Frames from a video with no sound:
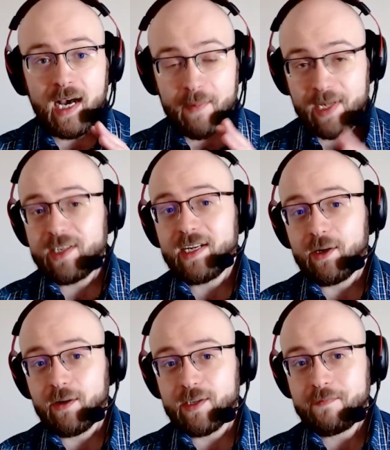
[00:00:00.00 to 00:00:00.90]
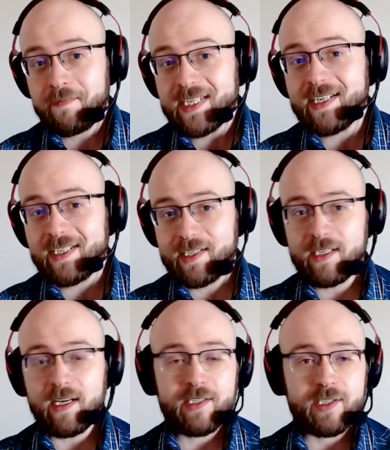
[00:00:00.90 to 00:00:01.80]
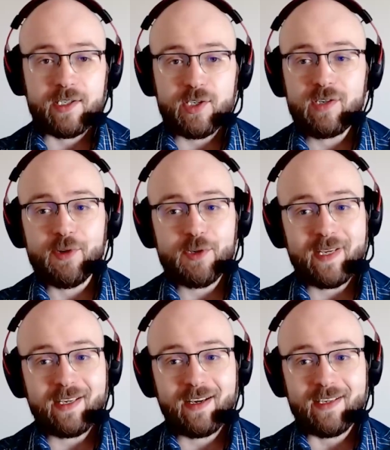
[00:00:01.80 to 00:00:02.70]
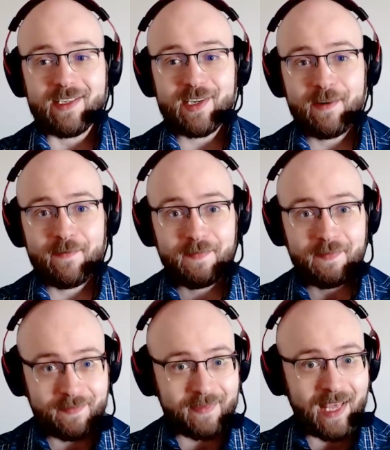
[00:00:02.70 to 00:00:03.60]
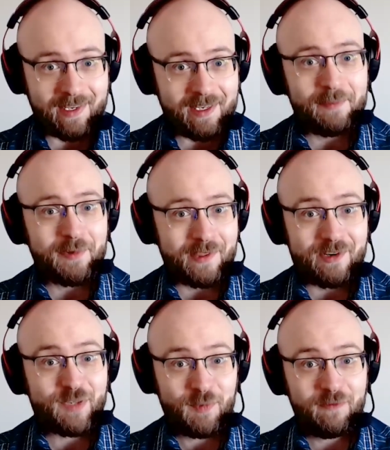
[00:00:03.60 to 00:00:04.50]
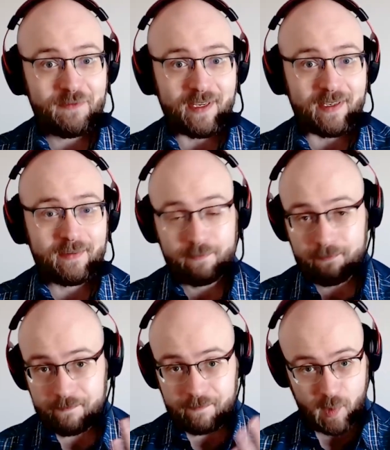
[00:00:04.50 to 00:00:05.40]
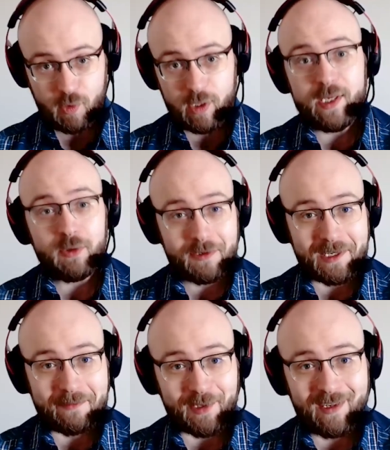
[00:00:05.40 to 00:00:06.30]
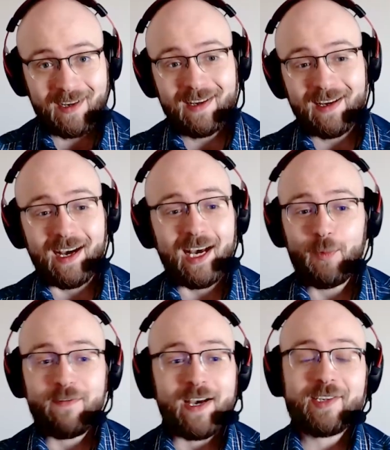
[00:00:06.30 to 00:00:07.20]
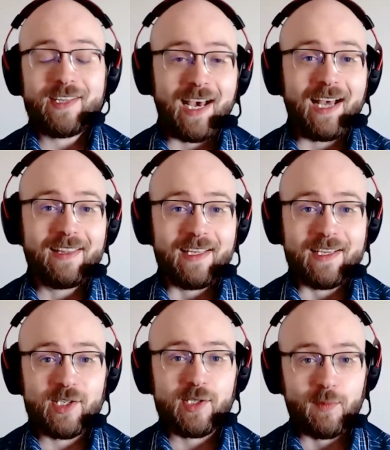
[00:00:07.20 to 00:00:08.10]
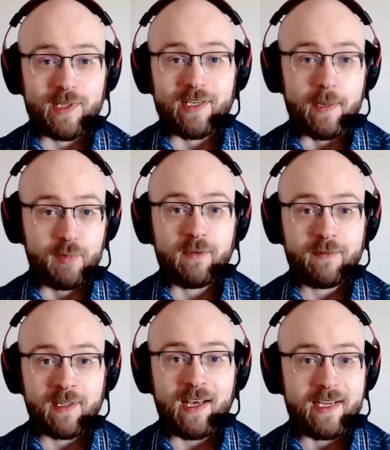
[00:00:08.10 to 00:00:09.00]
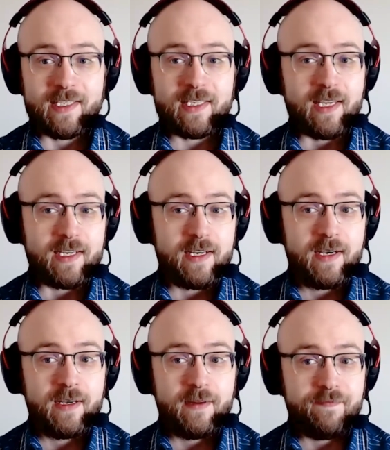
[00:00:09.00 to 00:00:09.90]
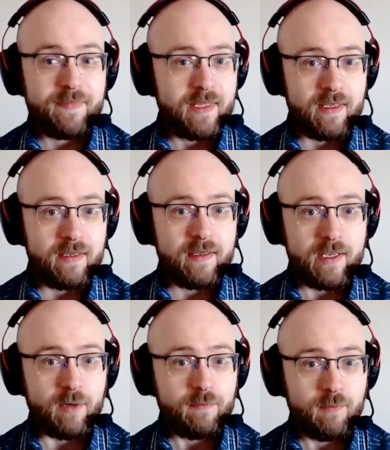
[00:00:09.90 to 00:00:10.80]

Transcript: I mentioned it hurts businesses and not just consumers because that number they're spoofing could be your number. And we've actually had this with a number of clients, like, you know,